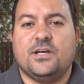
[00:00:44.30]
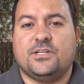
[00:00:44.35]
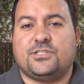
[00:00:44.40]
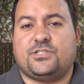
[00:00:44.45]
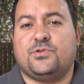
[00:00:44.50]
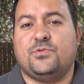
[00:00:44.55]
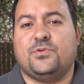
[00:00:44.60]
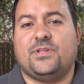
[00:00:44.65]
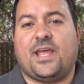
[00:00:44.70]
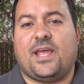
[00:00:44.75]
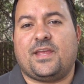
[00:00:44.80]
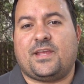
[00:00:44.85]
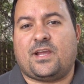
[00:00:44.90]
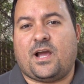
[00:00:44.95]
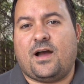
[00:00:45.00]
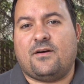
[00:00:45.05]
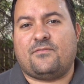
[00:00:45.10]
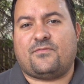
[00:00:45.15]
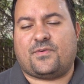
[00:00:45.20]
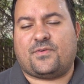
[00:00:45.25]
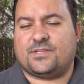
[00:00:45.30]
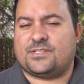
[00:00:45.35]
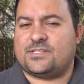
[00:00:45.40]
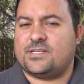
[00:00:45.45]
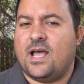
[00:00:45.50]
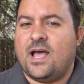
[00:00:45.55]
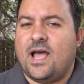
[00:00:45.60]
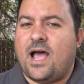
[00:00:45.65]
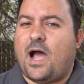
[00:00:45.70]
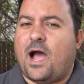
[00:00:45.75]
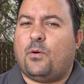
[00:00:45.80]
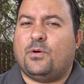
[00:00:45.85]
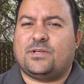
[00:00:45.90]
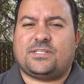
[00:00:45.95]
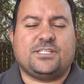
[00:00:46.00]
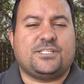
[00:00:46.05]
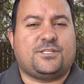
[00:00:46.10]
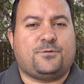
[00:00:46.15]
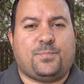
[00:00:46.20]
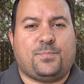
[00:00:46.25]
two-day conference. I
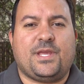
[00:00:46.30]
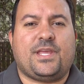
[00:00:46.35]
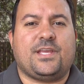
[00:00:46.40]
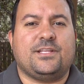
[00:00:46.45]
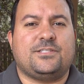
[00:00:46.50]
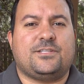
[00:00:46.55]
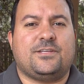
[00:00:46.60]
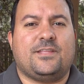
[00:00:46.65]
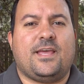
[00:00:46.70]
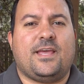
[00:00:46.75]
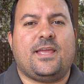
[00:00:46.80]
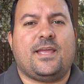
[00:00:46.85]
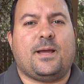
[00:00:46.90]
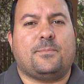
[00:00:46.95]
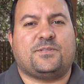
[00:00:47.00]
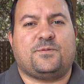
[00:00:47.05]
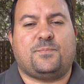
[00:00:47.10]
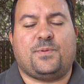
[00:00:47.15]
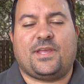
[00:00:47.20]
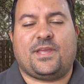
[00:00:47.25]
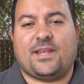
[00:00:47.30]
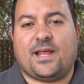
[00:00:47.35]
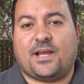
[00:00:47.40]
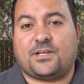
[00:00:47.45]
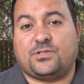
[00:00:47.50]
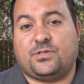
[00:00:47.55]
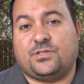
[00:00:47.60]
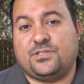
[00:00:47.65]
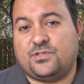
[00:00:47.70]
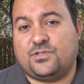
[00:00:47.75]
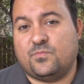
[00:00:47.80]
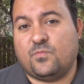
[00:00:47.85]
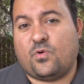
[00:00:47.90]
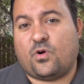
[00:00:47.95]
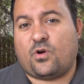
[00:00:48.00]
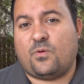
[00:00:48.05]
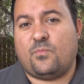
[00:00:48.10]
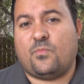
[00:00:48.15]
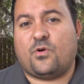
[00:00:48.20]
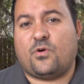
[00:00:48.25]
wasn't speaking today. I'm speaking actually
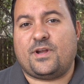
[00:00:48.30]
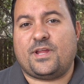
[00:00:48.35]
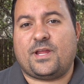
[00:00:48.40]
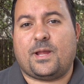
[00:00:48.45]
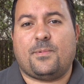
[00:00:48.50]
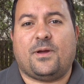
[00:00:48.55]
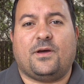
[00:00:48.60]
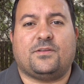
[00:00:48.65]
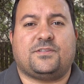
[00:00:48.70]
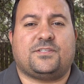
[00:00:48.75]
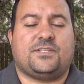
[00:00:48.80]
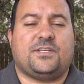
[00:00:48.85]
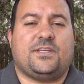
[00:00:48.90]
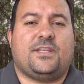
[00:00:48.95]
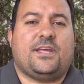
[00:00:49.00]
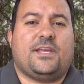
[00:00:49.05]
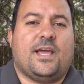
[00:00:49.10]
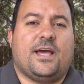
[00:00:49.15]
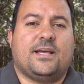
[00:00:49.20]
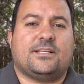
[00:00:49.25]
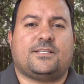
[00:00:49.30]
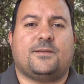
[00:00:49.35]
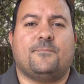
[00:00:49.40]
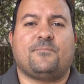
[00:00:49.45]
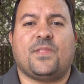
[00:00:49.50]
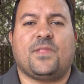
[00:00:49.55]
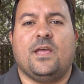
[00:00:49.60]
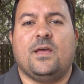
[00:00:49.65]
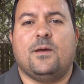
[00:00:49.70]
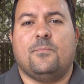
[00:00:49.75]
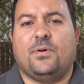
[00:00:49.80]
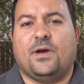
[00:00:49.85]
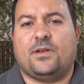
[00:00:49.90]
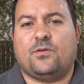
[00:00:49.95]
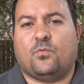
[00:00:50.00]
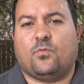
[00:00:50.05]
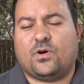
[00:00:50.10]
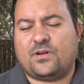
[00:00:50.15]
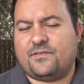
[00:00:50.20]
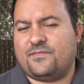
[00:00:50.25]
tomorrow morning about CDS.
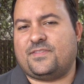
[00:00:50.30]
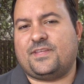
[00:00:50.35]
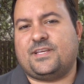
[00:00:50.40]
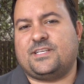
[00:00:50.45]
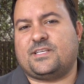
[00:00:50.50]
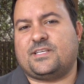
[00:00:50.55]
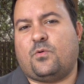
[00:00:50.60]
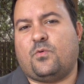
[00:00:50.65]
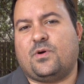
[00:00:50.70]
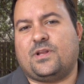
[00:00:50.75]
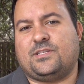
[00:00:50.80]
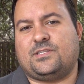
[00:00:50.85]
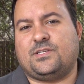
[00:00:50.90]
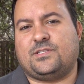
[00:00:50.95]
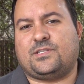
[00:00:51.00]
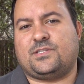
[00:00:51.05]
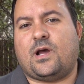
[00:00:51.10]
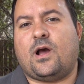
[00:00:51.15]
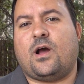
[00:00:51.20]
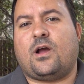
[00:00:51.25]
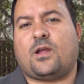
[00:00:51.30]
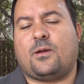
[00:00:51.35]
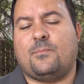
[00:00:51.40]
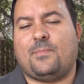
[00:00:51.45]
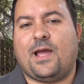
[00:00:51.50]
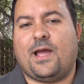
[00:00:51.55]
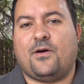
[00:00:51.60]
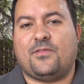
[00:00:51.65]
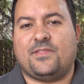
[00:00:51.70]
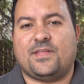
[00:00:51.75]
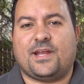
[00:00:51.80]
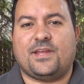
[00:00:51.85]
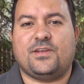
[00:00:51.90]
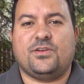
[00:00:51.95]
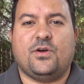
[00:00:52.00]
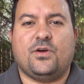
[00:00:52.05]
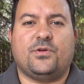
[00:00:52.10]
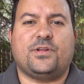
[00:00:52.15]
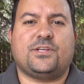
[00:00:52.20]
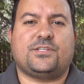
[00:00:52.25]
But one of the things I wanted to talk about that I
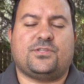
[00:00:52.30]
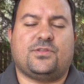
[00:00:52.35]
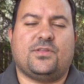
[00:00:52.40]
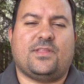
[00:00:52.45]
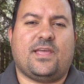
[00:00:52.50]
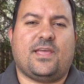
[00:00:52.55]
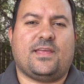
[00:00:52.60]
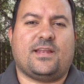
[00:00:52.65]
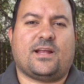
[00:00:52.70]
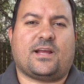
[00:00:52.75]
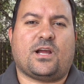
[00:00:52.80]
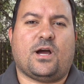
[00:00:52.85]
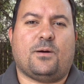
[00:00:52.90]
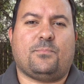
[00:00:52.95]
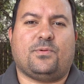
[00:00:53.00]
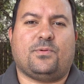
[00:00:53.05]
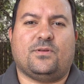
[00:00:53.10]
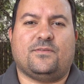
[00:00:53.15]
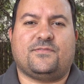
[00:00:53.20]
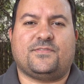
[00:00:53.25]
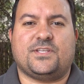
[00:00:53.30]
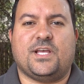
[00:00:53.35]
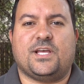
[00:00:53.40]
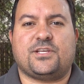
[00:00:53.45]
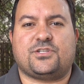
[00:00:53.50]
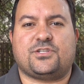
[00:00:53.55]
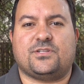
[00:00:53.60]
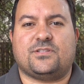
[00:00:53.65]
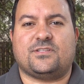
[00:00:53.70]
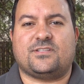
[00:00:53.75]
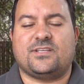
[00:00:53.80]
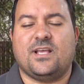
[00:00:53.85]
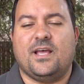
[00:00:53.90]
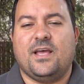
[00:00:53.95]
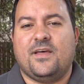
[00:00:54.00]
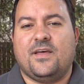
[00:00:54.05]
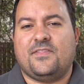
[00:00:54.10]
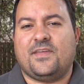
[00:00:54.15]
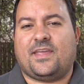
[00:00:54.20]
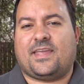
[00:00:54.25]
noticed today in a couple of sessions
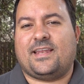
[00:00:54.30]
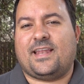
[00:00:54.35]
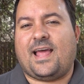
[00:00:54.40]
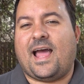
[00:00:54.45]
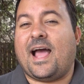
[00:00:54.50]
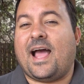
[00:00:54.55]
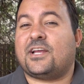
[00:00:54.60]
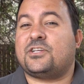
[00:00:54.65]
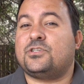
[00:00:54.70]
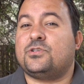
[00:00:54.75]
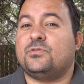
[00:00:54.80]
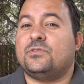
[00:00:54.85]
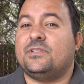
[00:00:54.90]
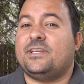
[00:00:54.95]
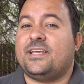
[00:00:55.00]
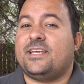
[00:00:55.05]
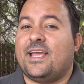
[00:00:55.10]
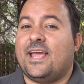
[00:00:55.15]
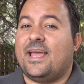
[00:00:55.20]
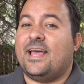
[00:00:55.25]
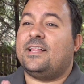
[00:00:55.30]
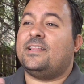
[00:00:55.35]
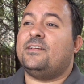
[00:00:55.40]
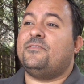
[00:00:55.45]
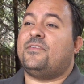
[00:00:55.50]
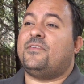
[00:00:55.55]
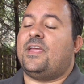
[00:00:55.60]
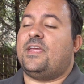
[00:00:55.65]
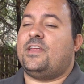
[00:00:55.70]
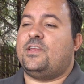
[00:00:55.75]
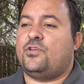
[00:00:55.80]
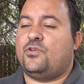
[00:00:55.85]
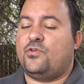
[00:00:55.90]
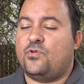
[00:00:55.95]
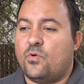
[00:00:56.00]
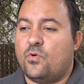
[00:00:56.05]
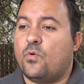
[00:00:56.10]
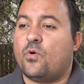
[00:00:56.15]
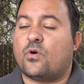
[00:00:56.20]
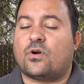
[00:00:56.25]
that can actually elevate
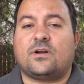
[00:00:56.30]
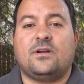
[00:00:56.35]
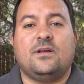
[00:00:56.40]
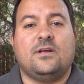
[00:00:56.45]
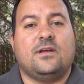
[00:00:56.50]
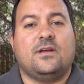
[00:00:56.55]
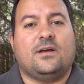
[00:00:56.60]
your